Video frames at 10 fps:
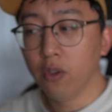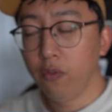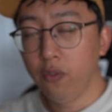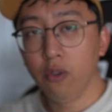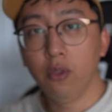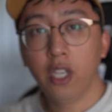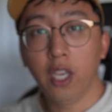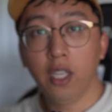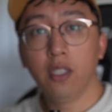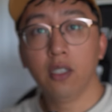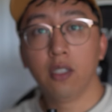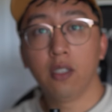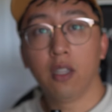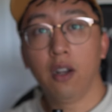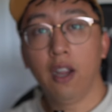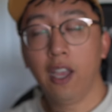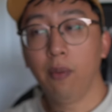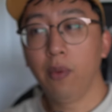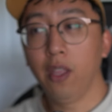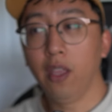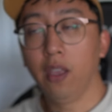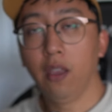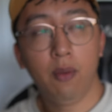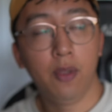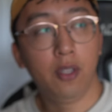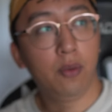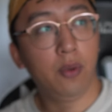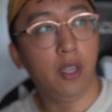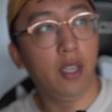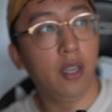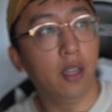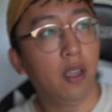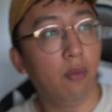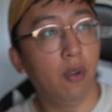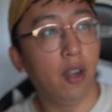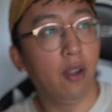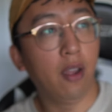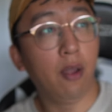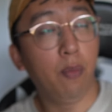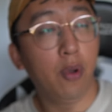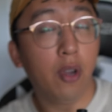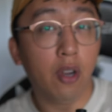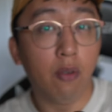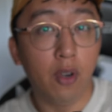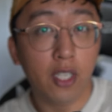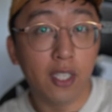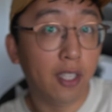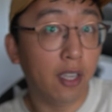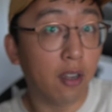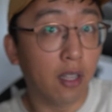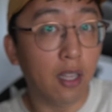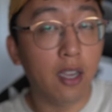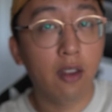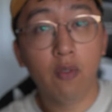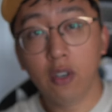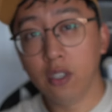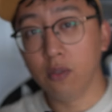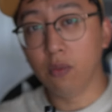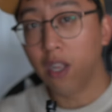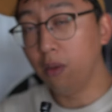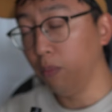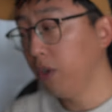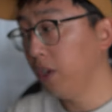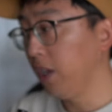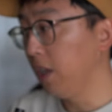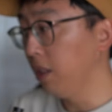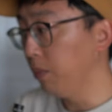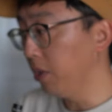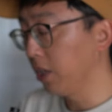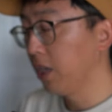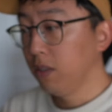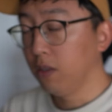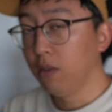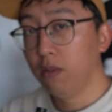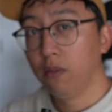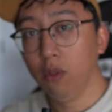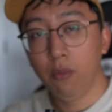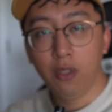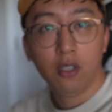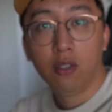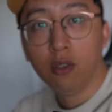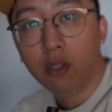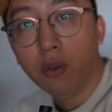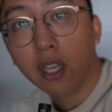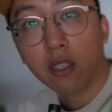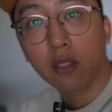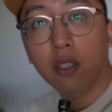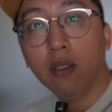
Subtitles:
a few changes that are happening in between what I put originally online versus what I'm putting in the book. So let me just show you actually.